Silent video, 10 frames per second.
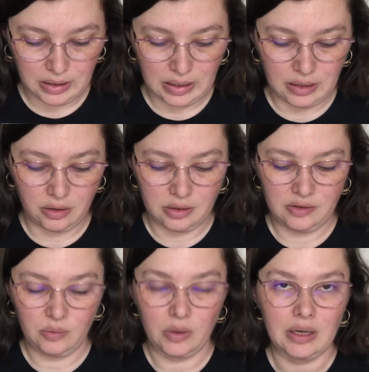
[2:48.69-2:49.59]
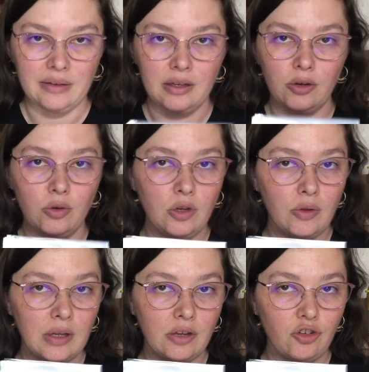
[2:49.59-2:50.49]
Like on this one, I said, who do you
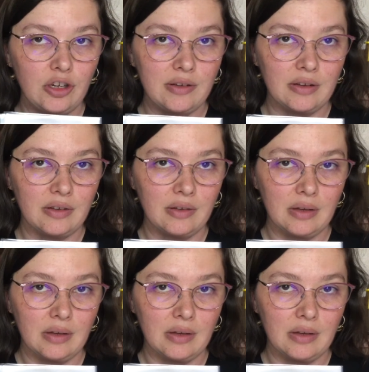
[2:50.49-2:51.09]
think Jesus